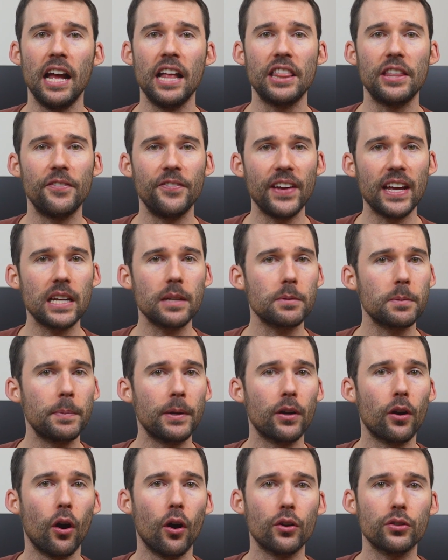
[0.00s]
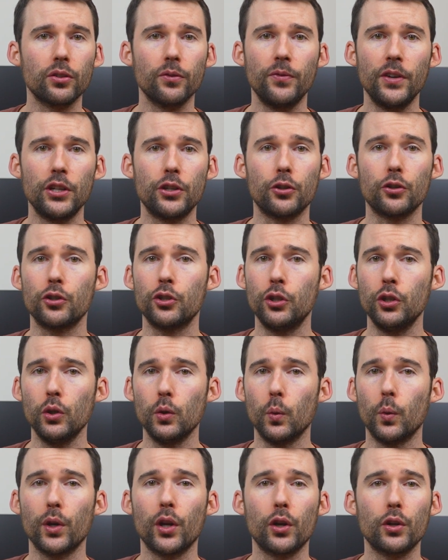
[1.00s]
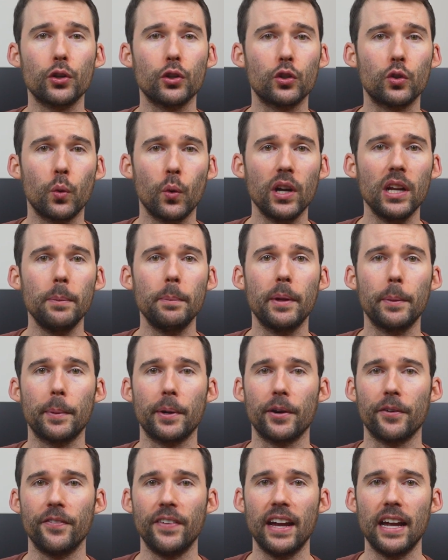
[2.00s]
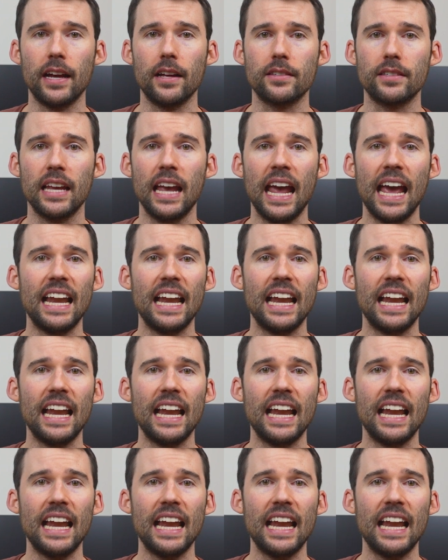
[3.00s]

The Phantom Spirit also features two one twenty millimeter fans